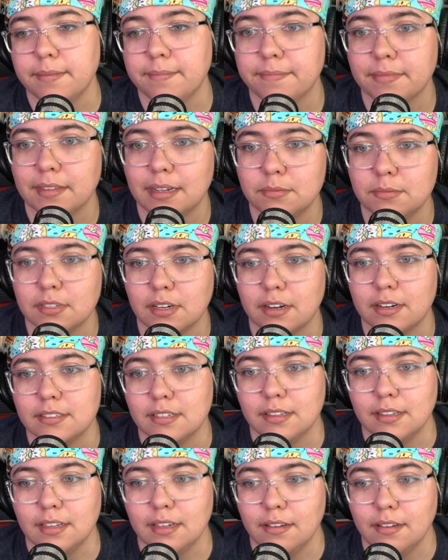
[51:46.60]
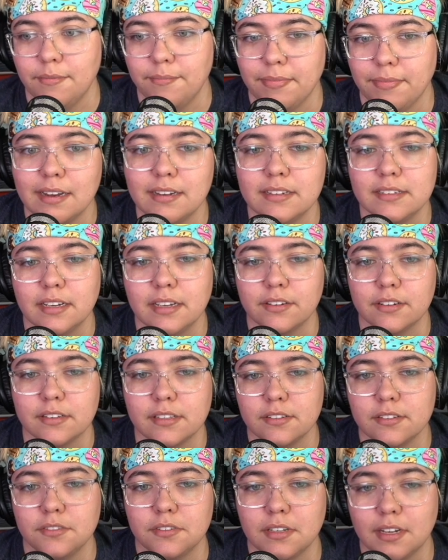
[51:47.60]
I'm sorry, Cynthia. I did tell her
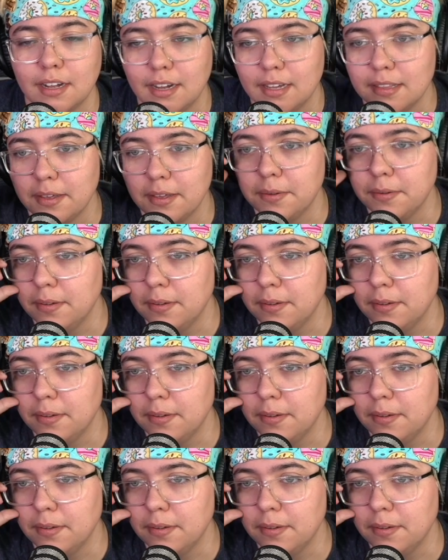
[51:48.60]
that you said hi, though.